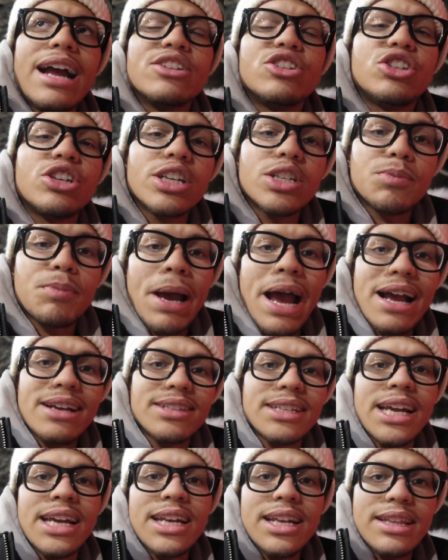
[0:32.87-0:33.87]
I just
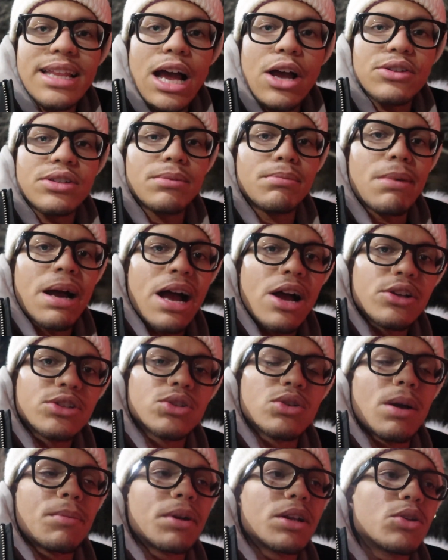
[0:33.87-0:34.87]
passed 80,000
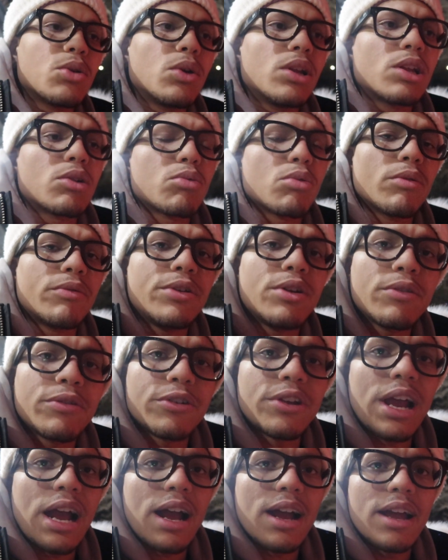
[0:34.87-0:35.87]
miles, so I'm going to do a little review
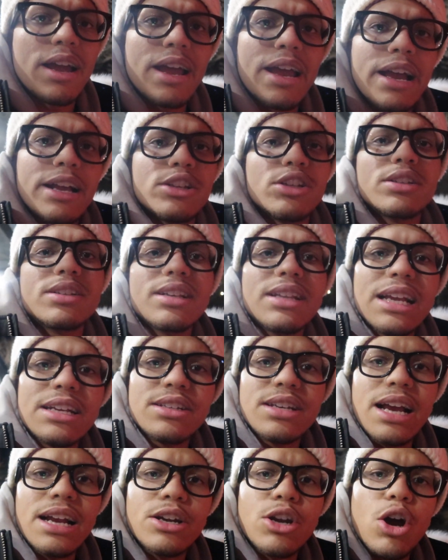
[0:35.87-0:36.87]
for y'all just to
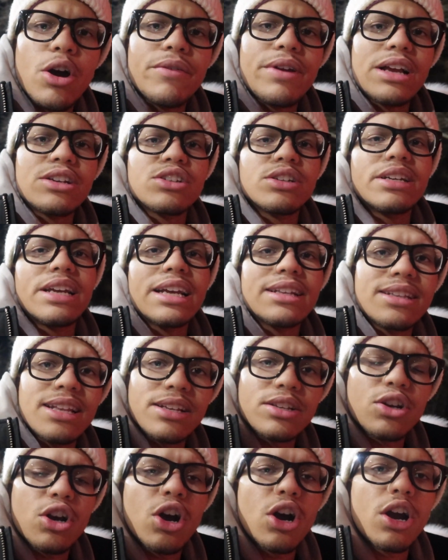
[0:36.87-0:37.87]
let y'all know if y'all should get
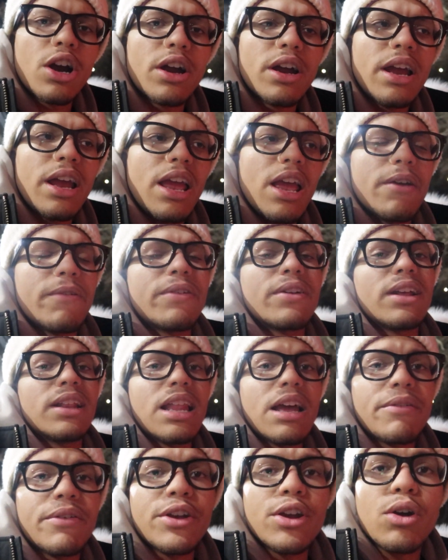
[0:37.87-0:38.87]
this car, if an
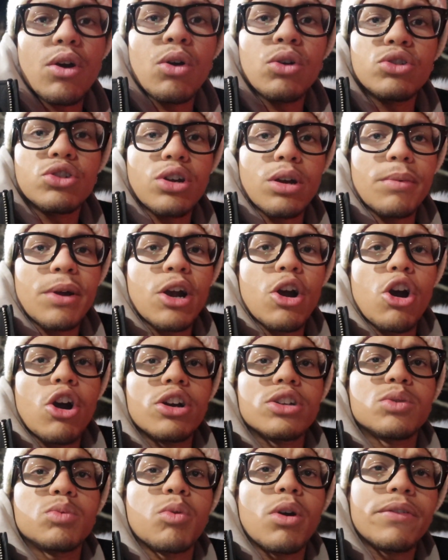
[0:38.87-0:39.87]
11-year-old German
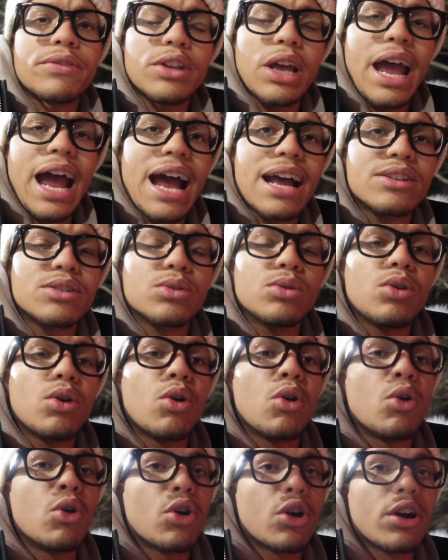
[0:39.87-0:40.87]
car is worth the
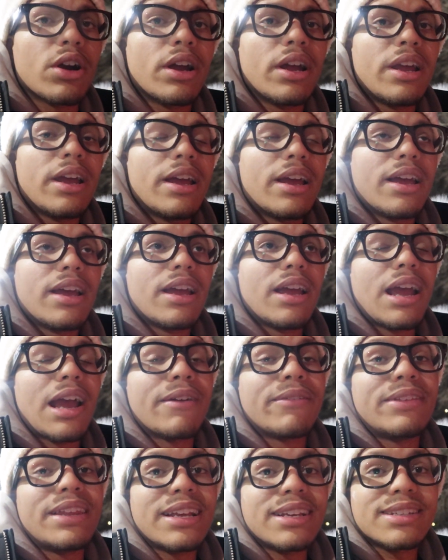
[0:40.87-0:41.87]
hassle, or
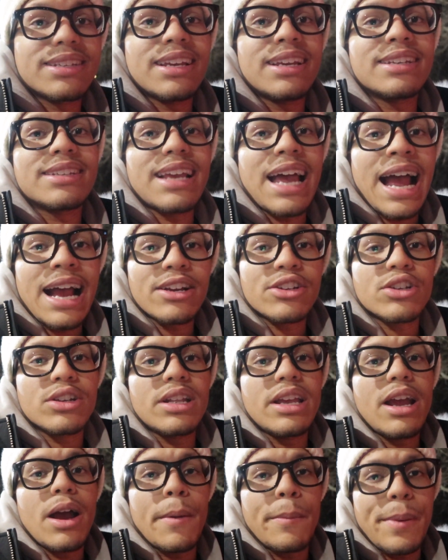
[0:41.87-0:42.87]
if this is
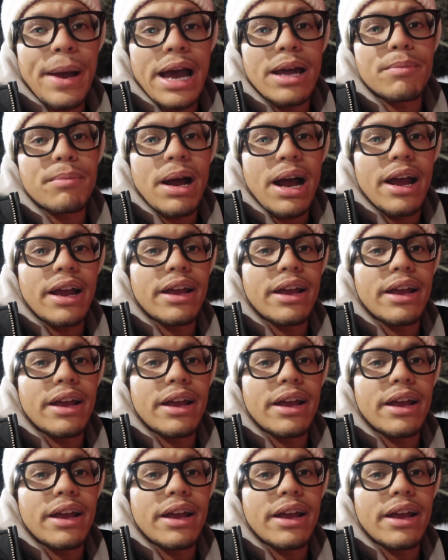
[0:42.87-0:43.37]
actually a bad